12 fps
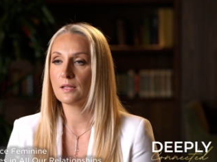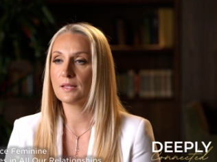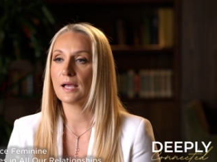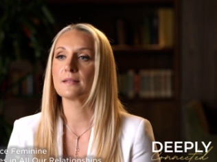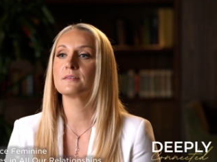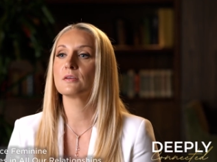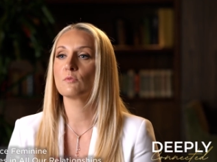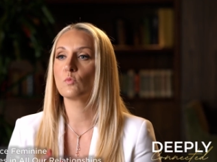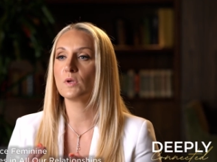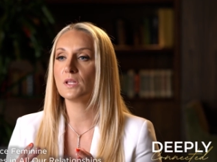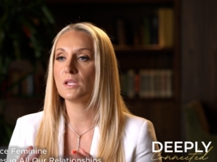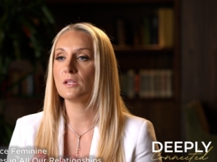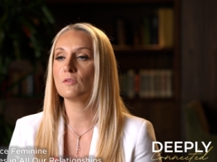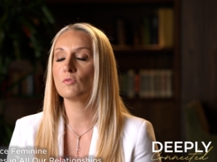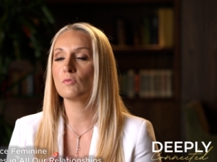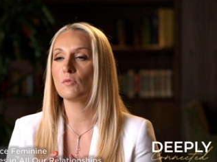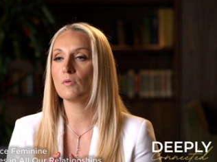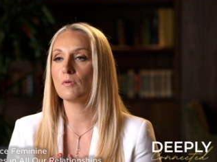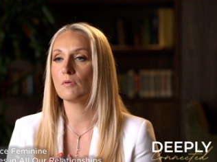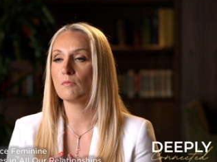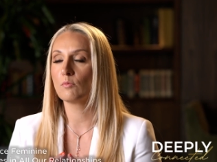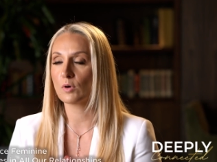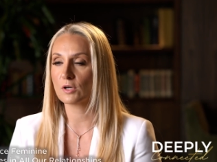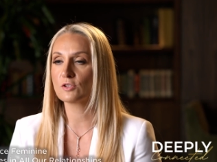that we need to
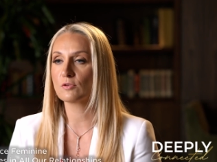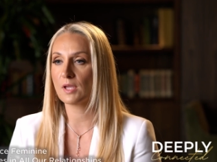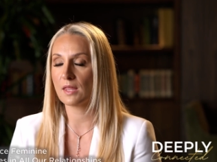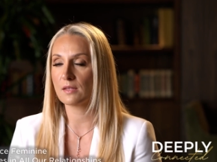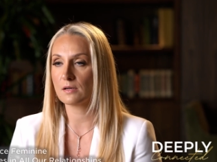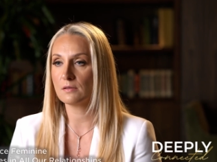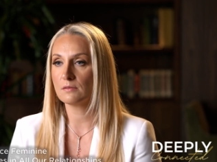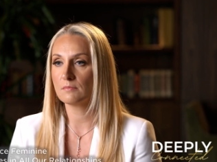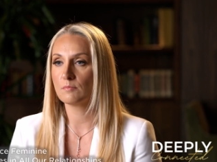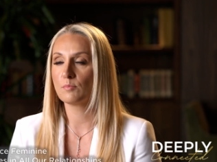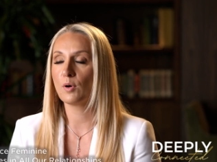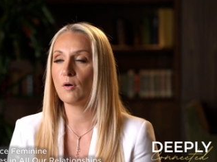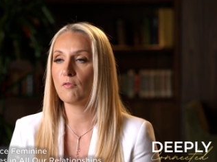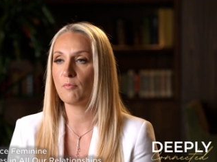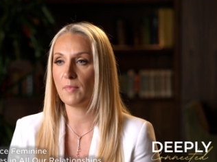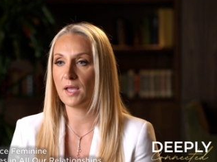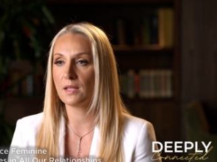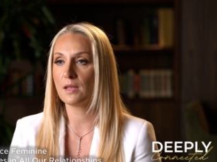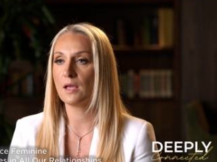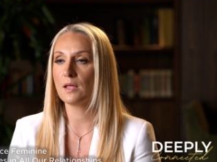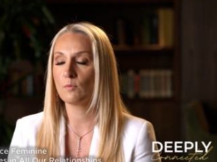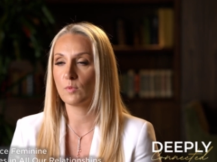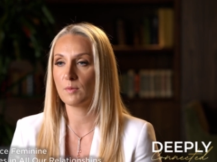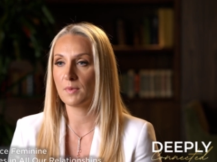work together, both men
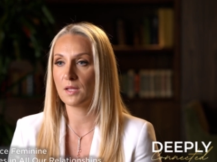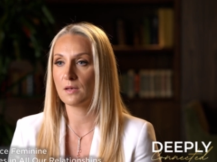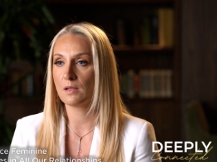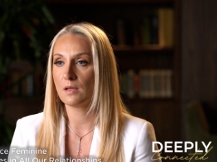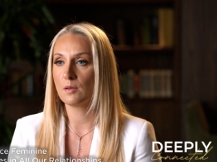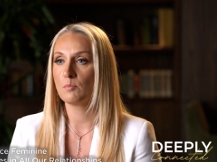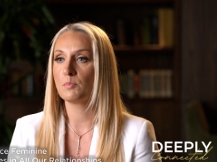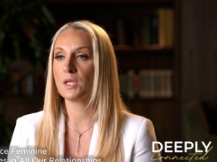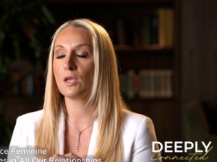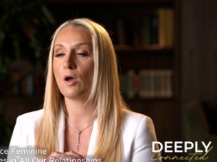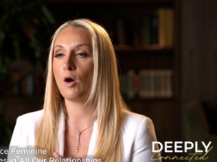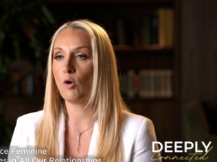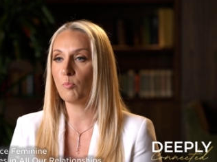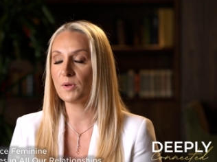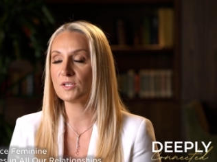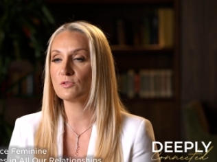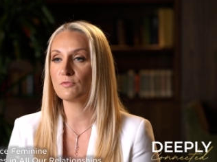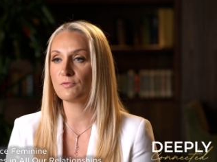and women, being open to